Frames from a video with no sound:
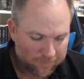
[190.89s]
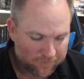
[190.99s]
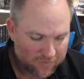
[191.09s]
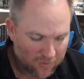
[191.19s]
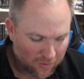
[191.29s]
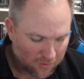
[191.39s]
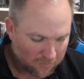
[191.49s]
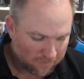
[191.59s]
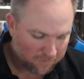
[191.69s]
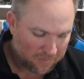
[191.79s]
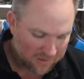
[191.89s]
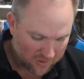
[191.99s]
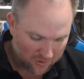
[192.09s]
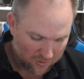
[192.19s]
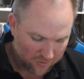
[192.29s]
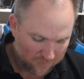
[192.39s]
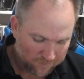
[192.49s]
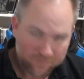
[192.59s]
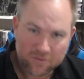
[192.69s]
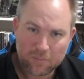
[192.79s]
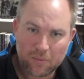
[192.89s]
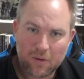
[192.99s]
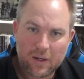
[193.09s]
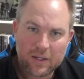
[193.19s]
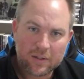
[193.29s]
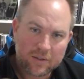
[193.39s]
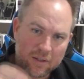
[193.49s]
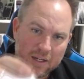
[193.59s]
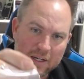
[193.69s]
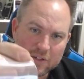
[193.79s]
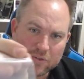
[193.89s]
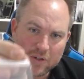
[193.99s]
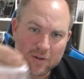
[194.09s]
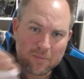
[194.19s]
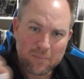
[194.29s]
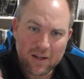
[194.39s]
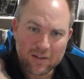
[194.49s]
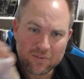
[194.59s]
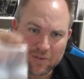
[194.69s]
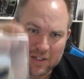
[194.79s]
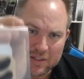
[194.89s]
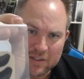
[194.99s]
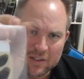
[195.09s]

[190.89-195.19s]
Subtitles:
So Benq supply extra mouse feet.